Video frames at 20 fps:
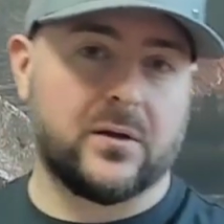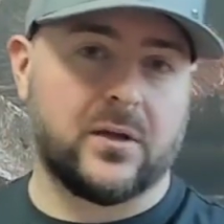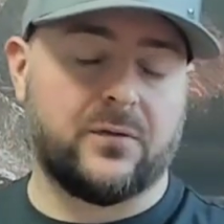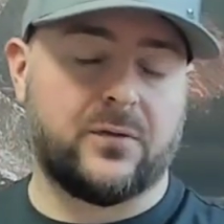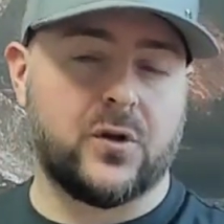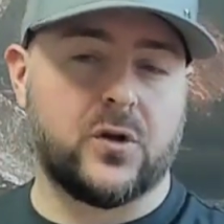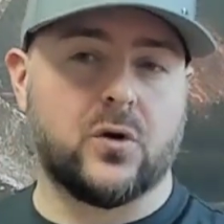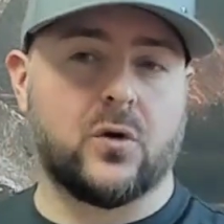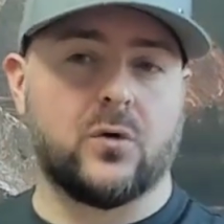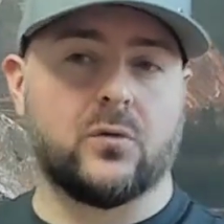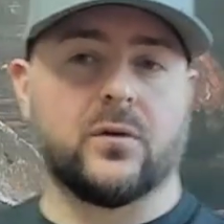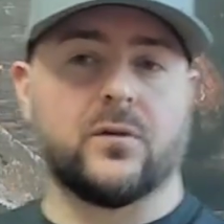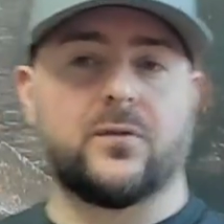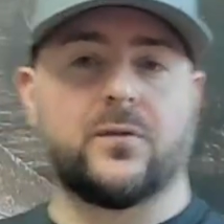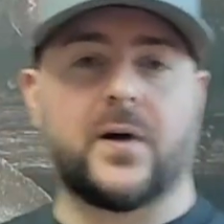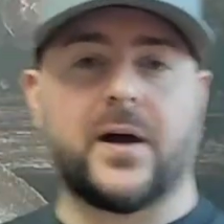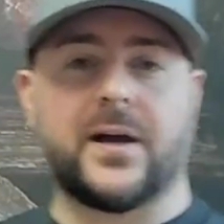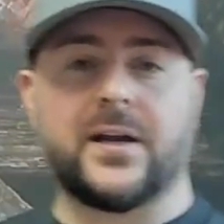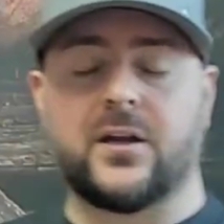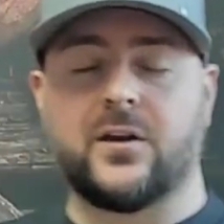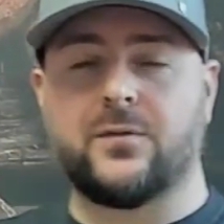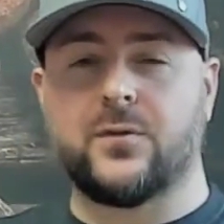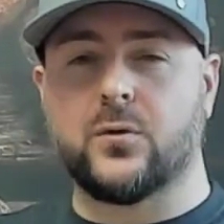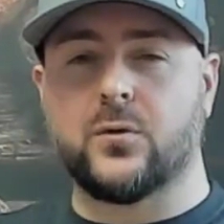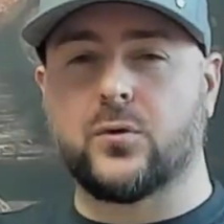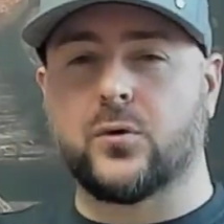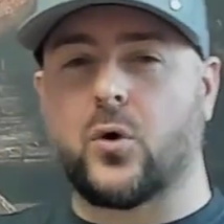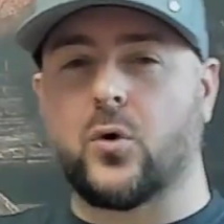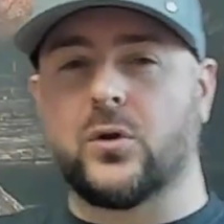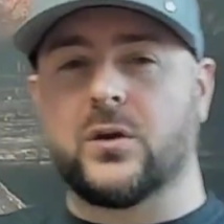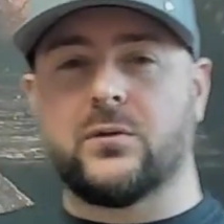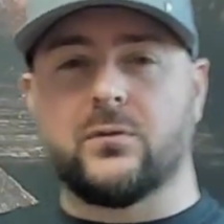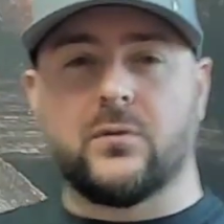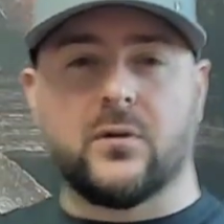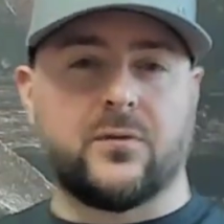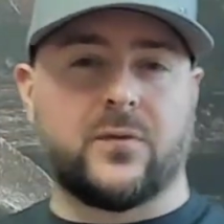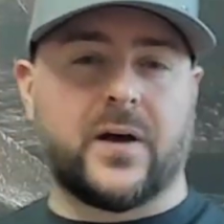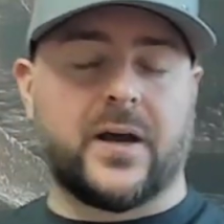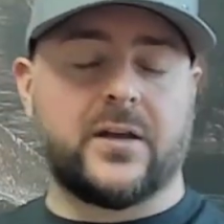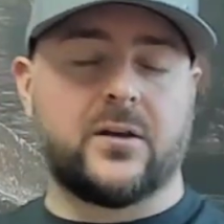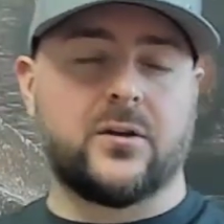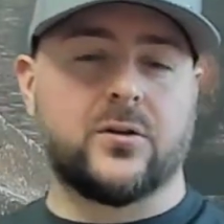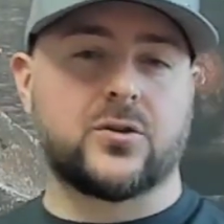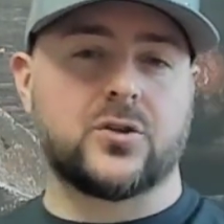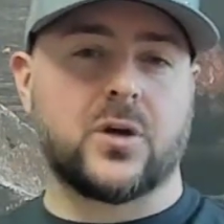If you don't refine it, if you only refine your